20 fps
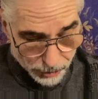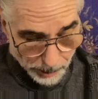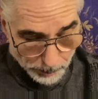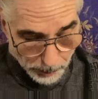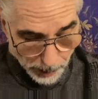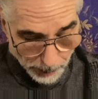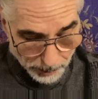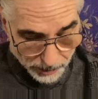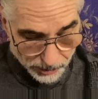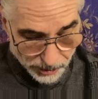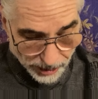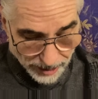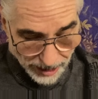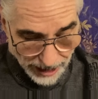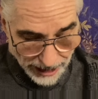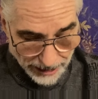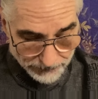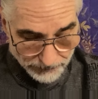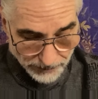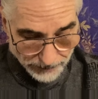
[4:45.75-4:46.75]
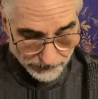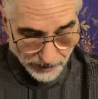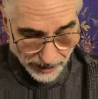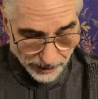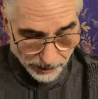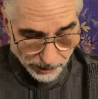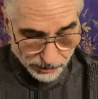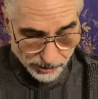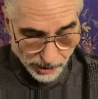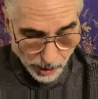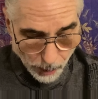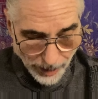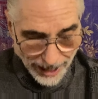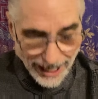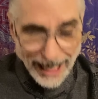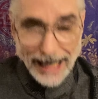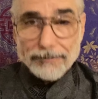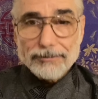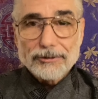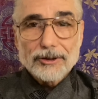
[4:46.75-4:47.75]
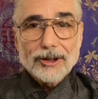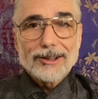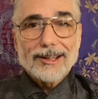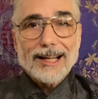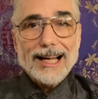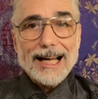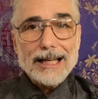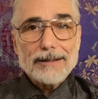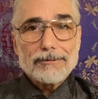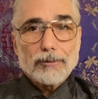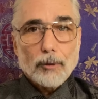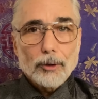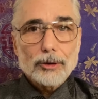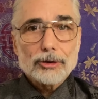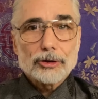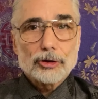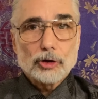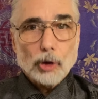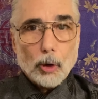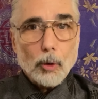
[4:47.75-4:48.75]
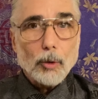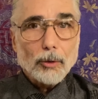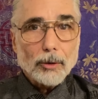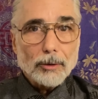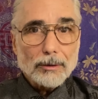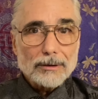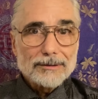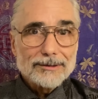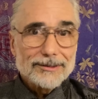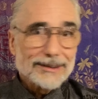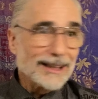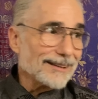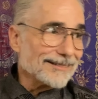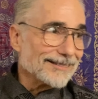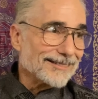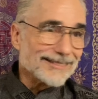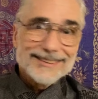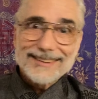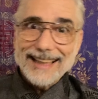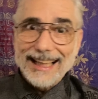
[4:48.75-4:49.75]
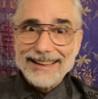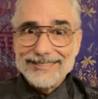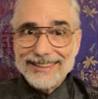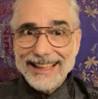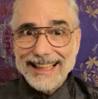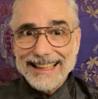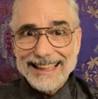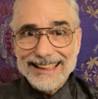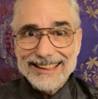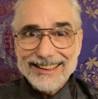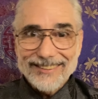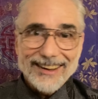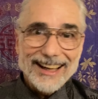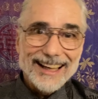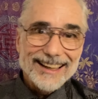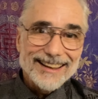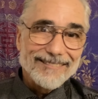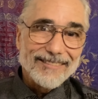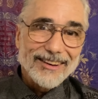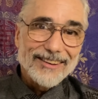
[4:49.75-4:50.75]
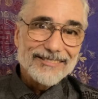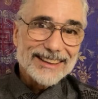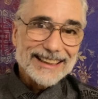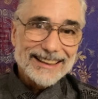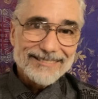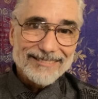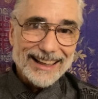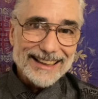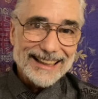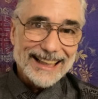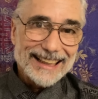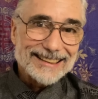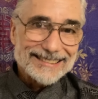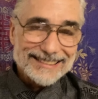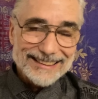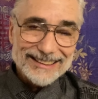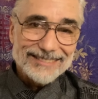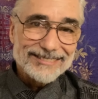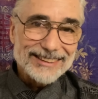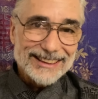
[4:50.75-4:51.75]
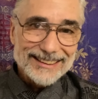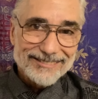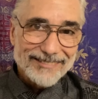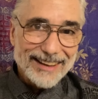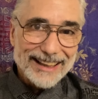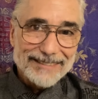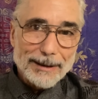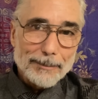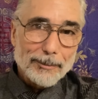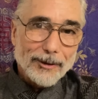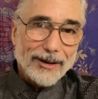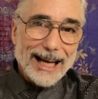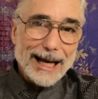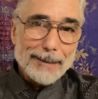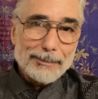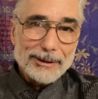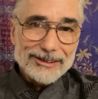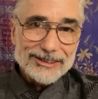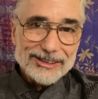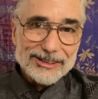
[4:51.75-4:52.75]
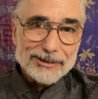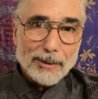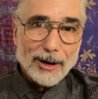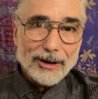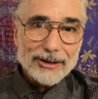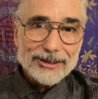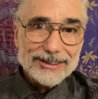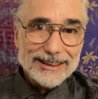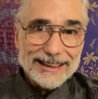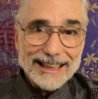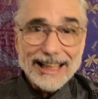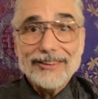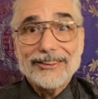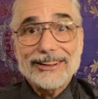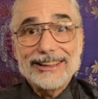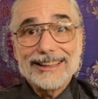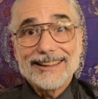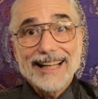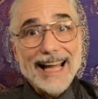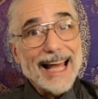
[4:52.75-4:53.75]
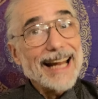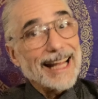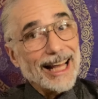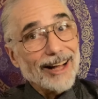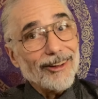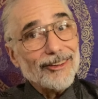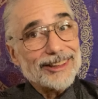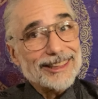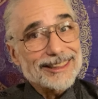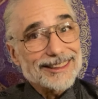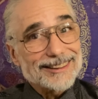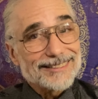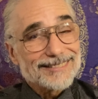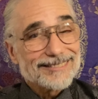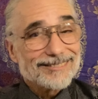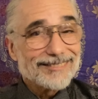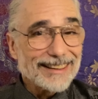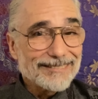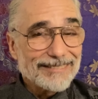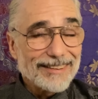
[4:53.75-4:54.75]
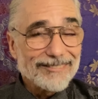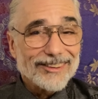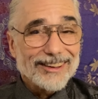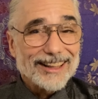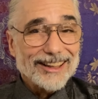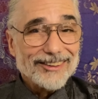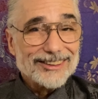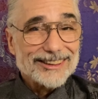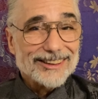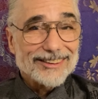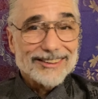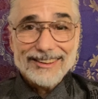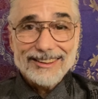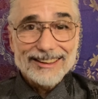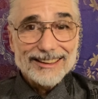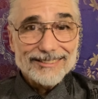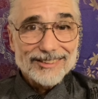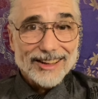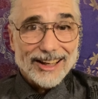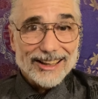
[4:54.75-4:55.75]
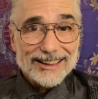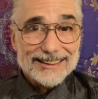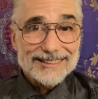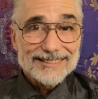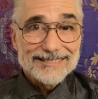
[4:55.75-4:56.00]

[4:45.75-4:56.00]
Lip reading: purpose in life if there is no afterlife or soul? Well, same thing either way. I'm hoping that my legacy will be to make people happier and smarter and healthier. And healthier. Make people healthier. They'll live longer.